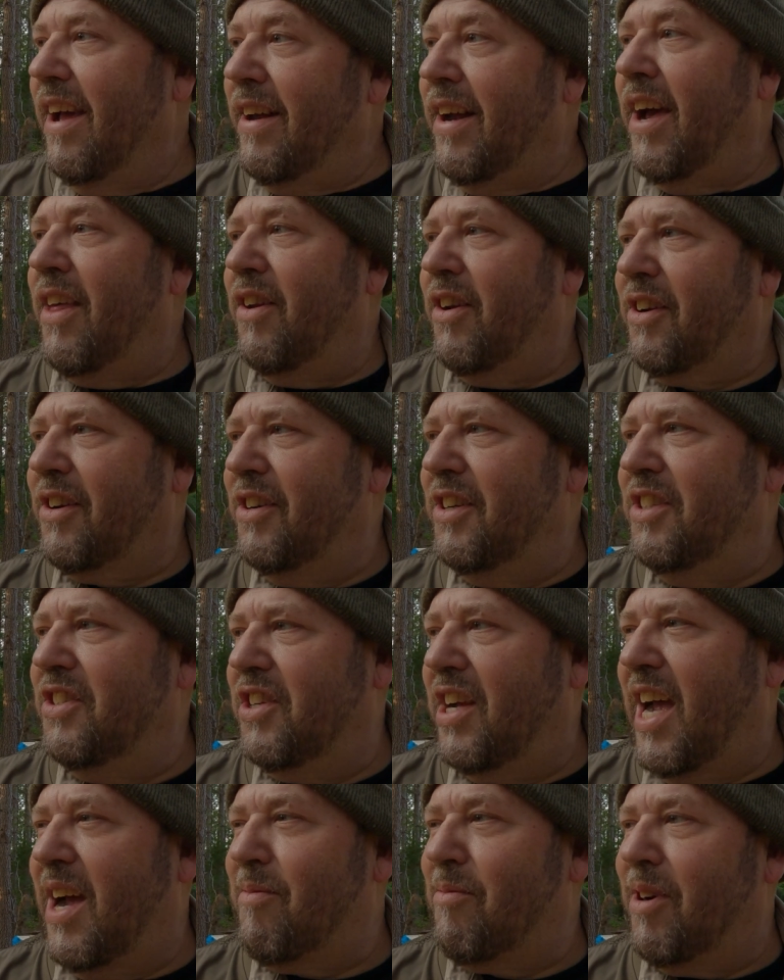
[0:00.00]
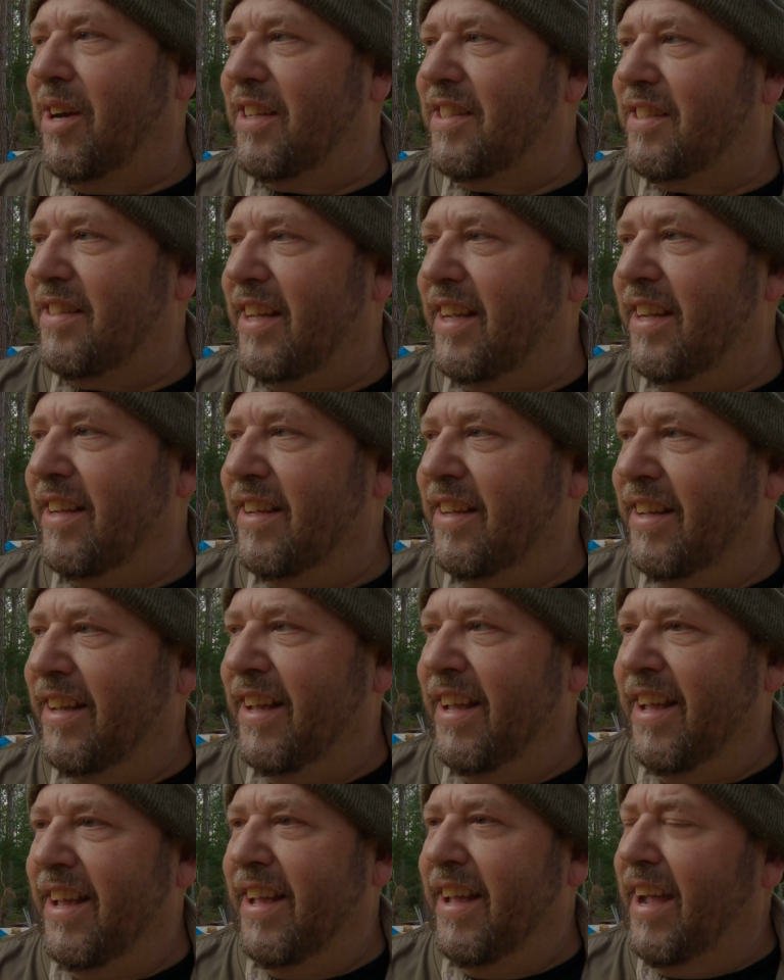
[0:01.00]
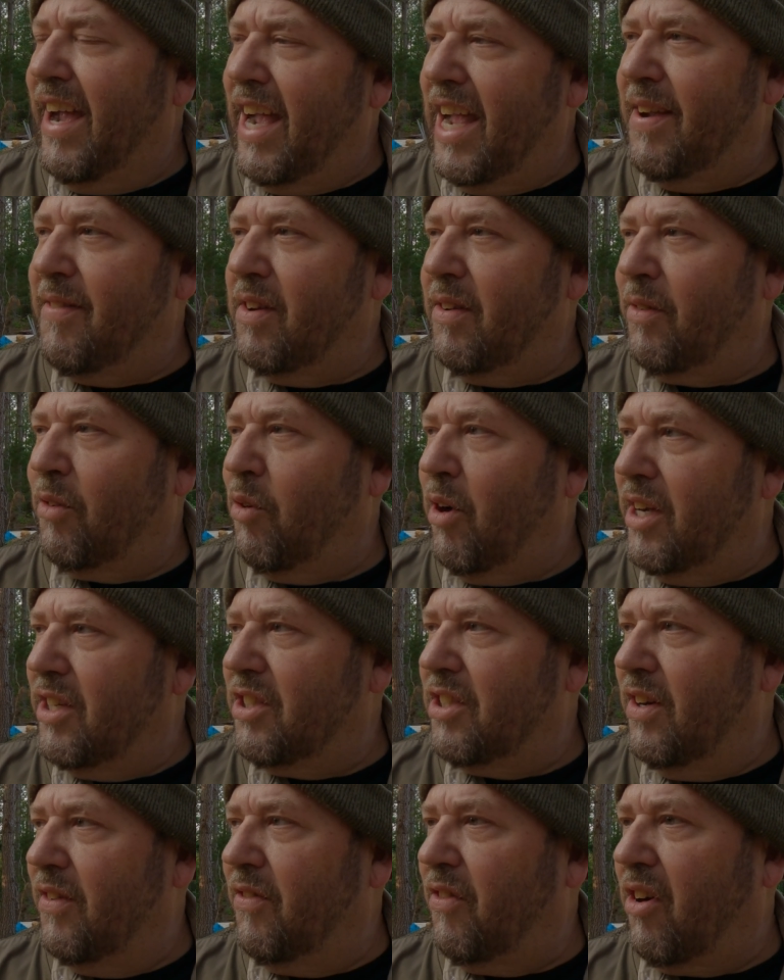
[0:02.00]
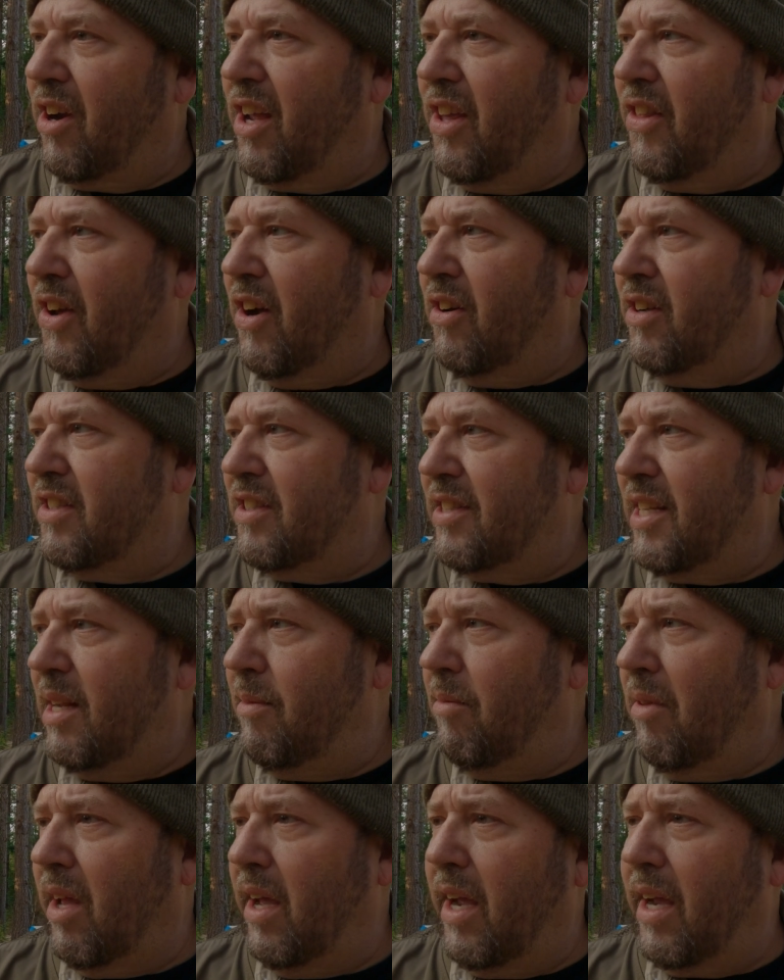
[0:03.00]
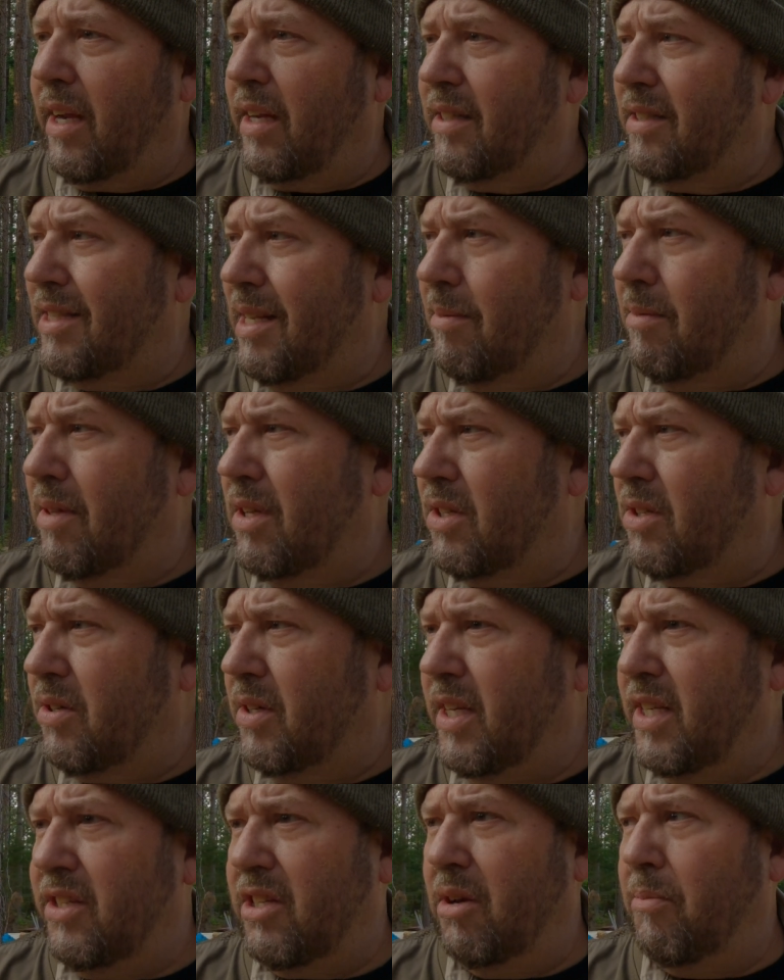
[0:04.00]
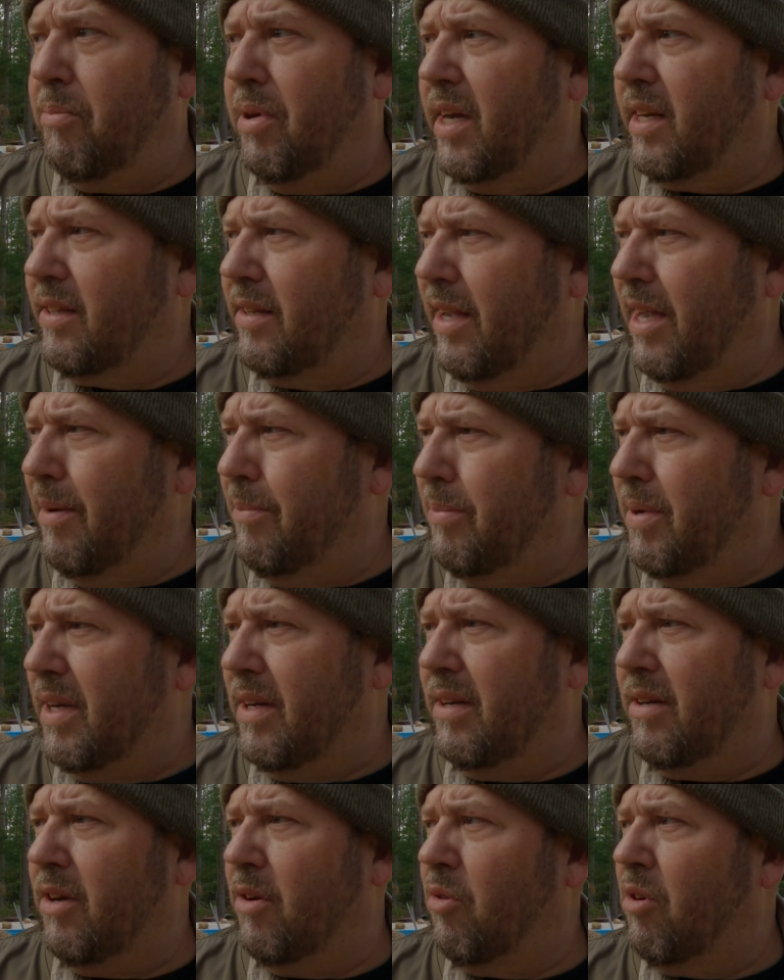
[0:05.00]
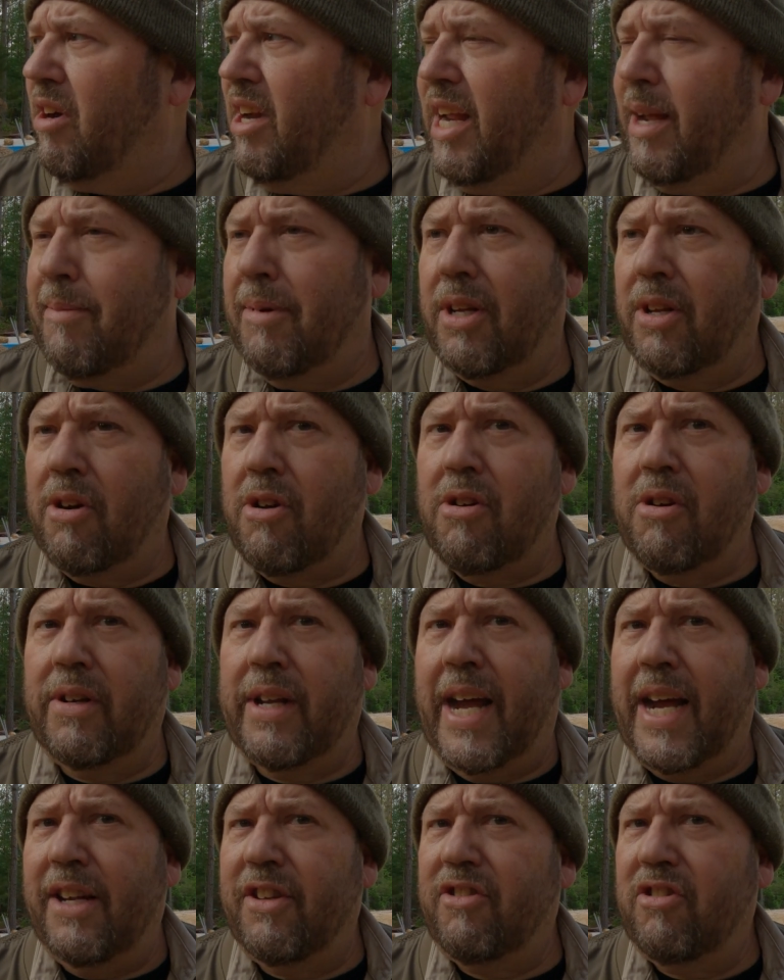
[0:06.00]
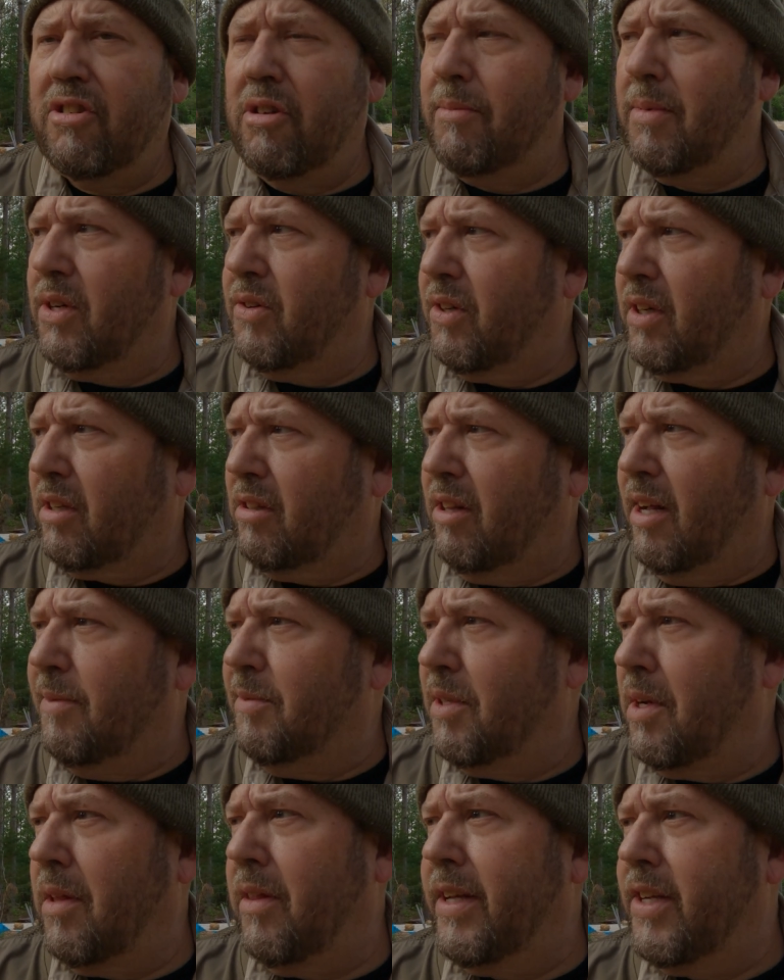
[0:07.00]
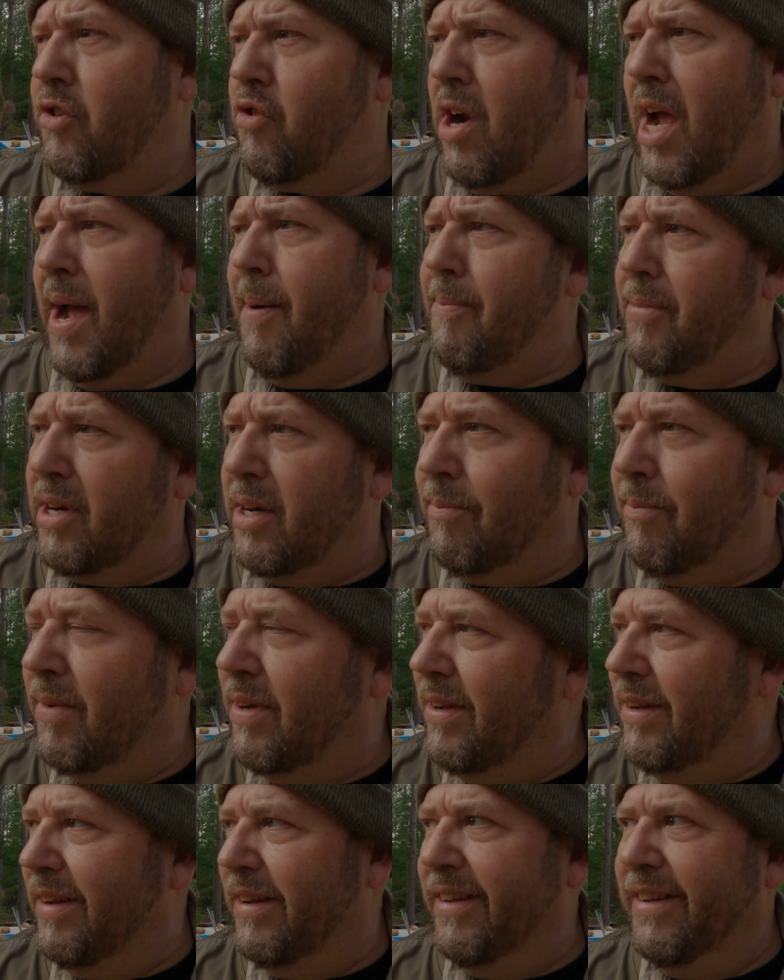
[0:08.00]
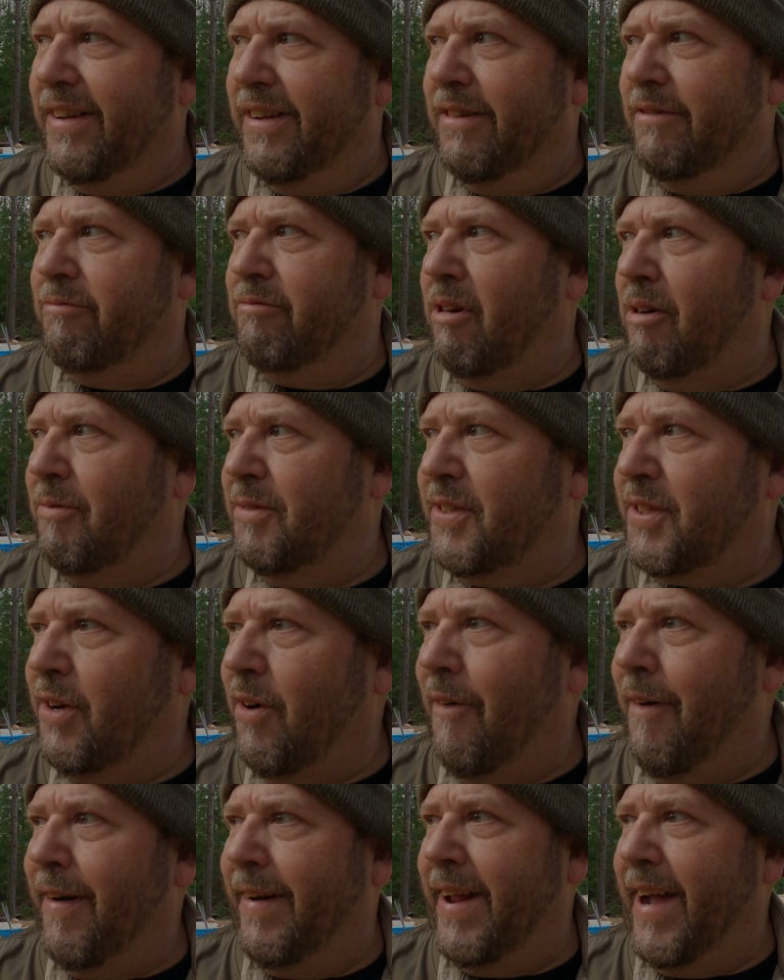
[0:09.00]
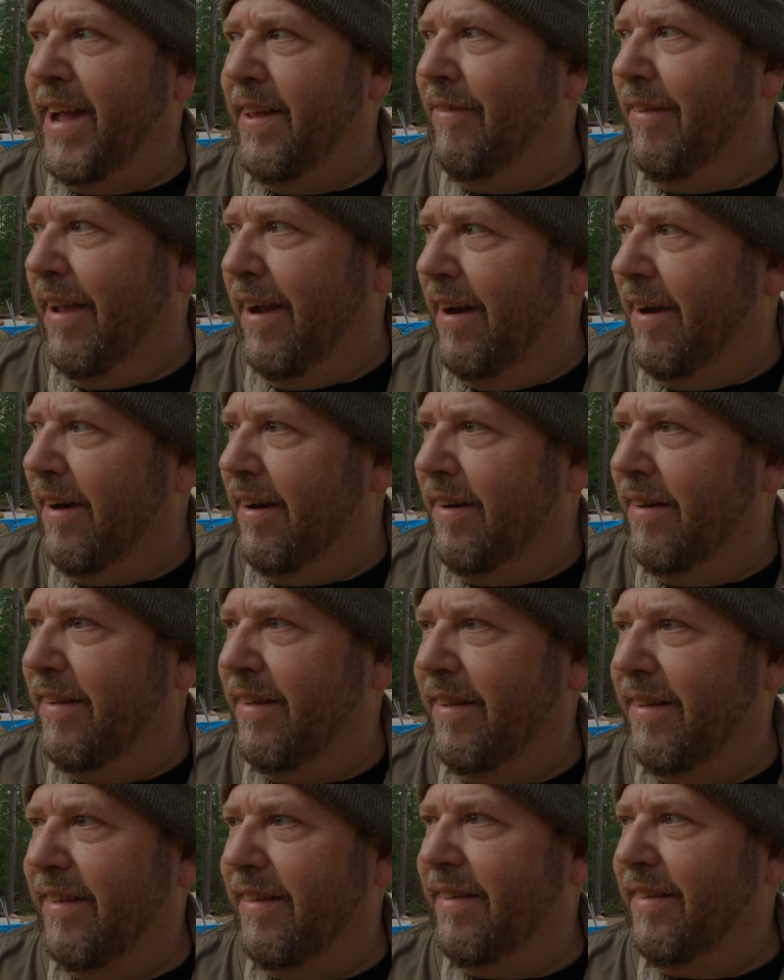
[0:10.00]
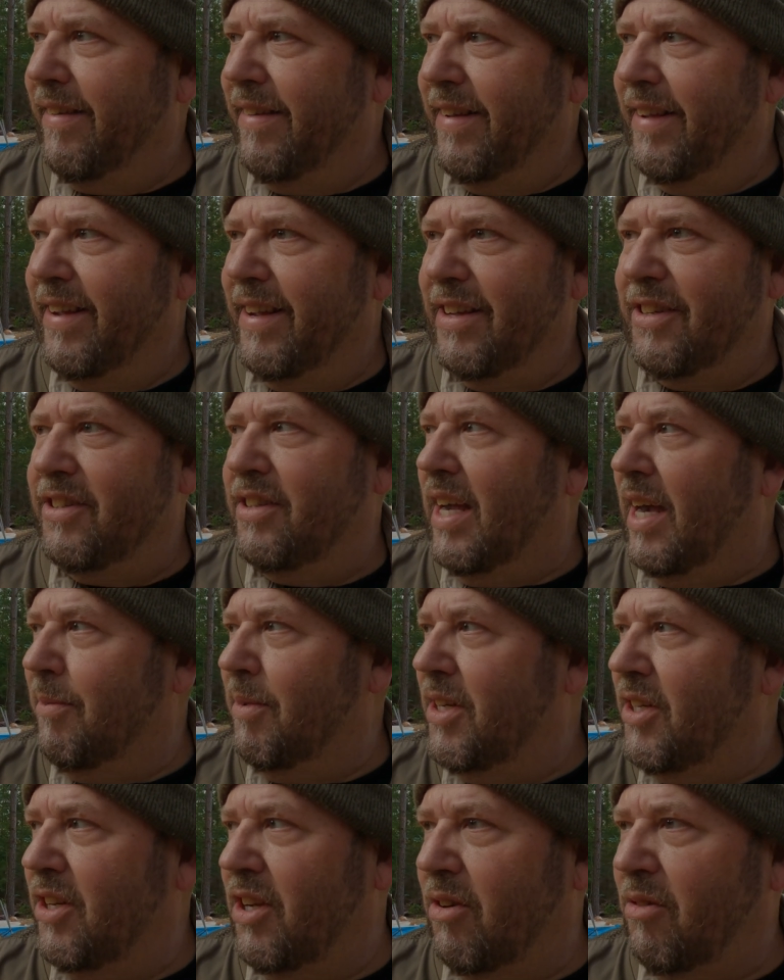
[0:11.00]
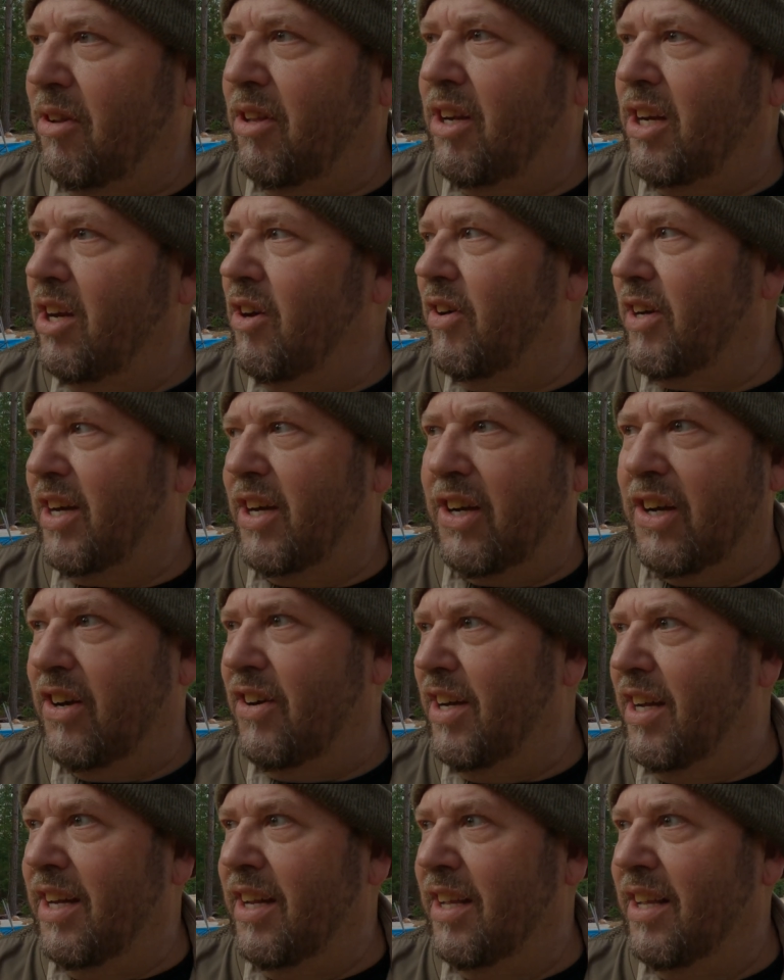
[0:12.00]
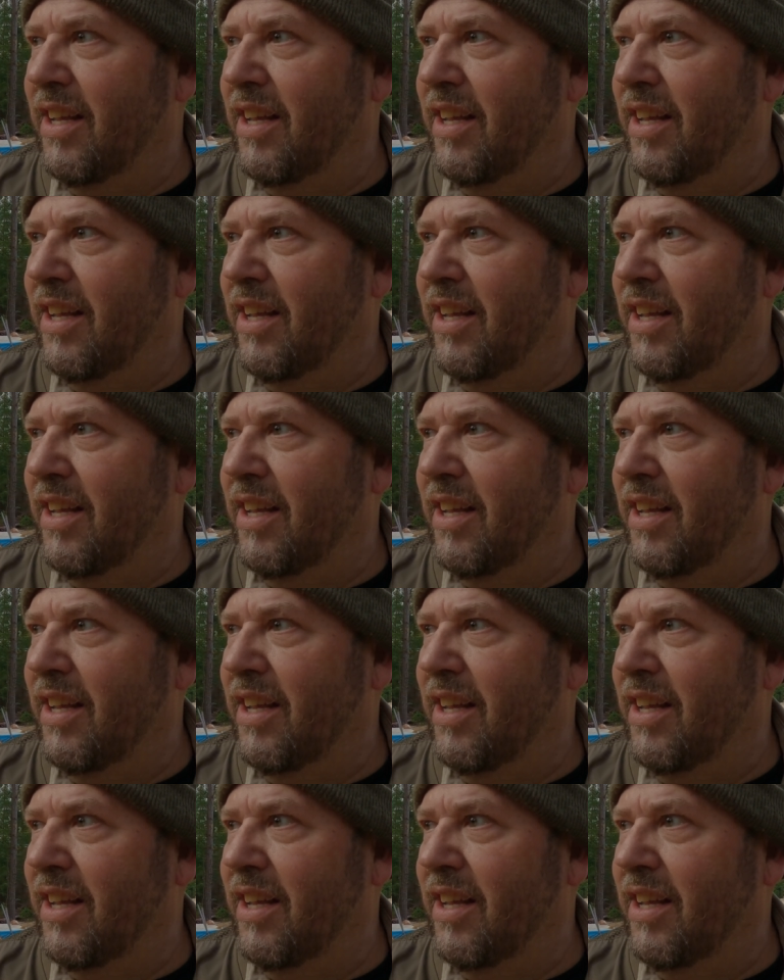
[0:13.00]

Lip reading: Another good job, Rusty. I have a question for you, though. It seemed like some of the trees you picked up and you weren't able to hold on to them. You were clumsily dropping them. What was going on there? I mean, do you really know what you're doing?